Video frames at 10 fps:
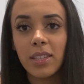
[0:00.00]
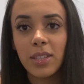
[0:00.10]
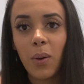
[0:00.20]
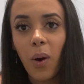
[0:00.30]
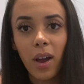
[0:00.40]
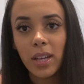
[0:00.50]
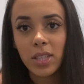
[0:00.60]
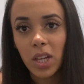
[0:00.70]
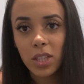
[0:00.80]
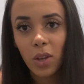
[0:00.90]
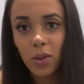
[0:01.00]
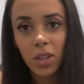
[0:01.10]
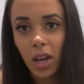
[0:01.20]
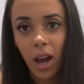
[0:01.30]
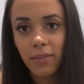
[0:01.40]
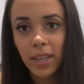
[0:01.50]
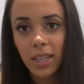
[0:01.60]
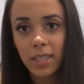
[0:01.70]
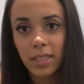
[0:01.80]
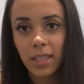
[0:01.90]
so it's totally
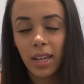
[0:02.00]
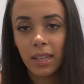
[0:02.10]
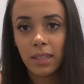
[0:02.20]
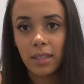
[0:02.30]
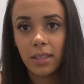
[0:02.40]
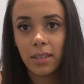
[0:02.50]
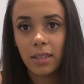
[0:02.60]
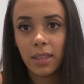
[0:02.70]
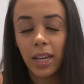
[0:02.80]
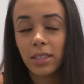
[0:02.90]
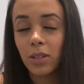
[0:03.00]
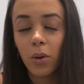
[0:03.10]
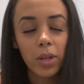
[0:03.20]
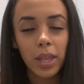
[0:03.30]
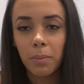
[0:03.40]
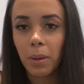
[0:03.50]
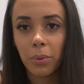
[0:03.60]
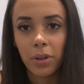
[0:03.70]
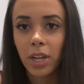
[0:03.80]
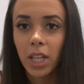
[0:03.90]
obvious, and that's the only thing
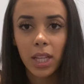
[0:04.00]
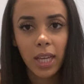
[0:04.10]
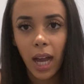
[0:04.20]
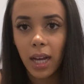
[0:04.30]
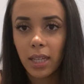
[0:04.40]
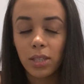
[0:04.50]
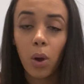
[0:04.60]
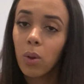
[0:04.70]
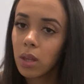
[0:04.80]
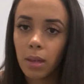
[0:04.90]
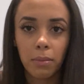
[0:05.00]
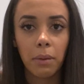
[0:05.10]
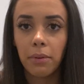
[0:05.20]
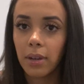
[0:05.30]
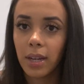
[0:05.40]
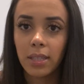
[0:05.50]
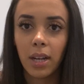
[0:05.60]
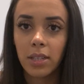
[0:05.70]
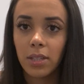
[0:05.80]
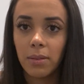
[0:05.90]
people are going to look at. That's the only thing people are going to
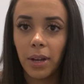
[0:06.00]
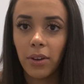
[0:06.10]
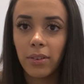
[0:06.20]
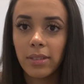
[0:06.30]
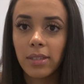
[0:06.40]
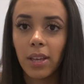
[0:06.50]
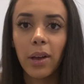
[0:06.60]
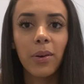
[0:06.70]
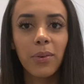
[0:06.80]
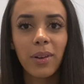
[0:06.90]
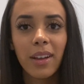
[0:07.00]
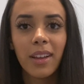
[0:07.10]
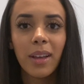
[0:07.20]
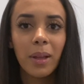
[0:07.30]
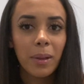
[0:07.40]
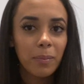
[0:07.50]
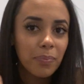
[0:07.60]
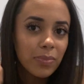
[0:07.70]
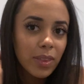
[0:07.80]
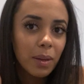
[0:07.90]
talk to you about. So,
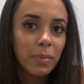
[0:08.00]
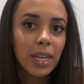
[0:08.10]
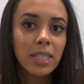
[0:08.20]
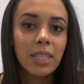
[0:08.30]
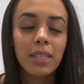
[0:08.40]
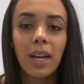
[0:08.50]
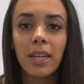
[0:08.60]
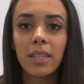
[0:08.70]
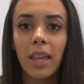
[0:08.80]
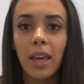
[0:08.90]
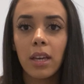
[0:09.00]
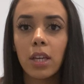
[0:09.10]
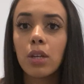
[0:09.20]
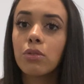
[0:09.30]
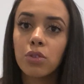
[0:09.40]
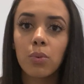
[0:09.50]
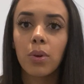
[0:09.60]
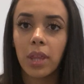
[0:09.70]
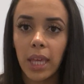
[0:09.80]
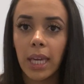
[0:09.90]
because it's not like a
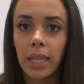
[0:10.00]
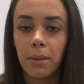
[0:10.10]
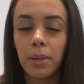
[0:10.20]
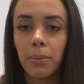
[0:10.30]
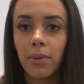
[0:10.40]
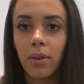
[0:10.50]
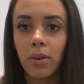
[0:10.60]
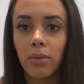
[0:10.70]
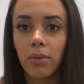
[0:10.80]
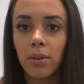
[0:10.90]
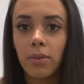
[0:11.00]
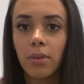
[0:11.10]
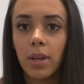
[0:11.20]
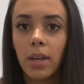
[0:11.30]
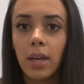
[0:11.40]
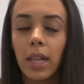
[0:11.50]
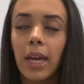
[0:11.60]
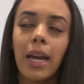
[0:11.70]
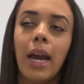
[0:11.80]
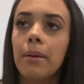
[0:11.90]
usual thing that people go through.
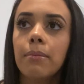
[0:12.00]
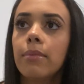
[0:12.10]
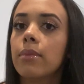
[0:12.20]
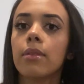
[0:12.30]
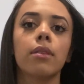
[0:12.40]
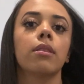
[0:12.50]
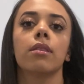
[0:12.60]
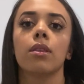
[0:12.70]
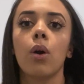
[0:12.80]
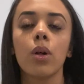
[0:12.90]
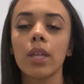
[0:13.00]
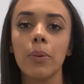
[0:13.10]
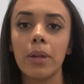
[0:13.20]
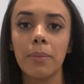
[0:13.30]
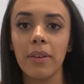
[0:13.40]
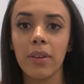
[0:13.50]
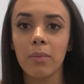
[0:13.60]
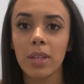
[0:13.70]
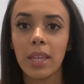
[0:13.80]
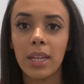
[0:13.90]
Like, I'm the only one in my
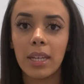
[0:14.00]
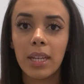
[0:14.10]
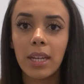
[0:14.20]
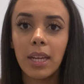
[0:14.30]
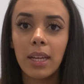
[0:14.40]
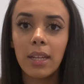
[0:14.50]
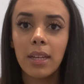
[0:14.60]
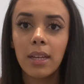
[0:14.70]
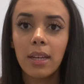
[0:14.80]
family that needed it,